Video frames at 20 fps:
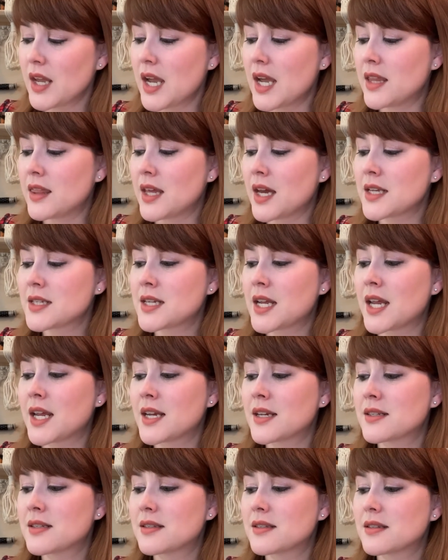And that
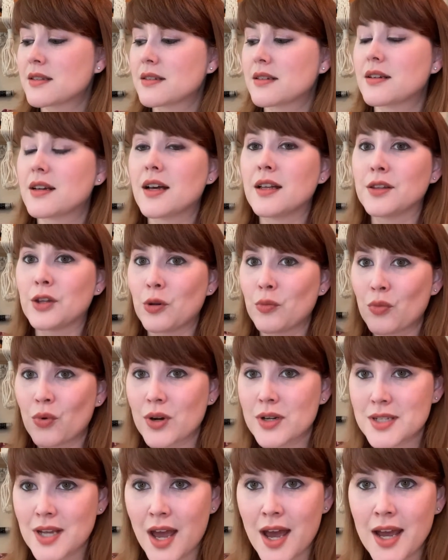takes a little
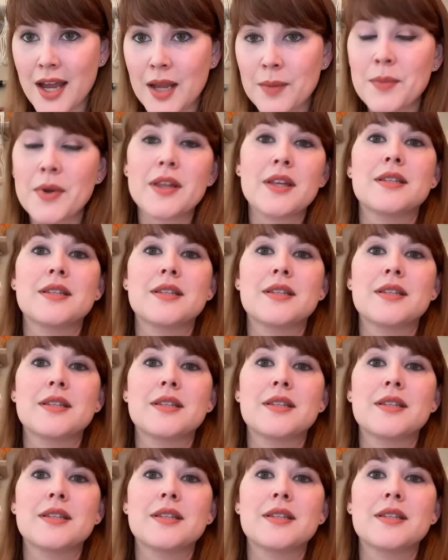more time.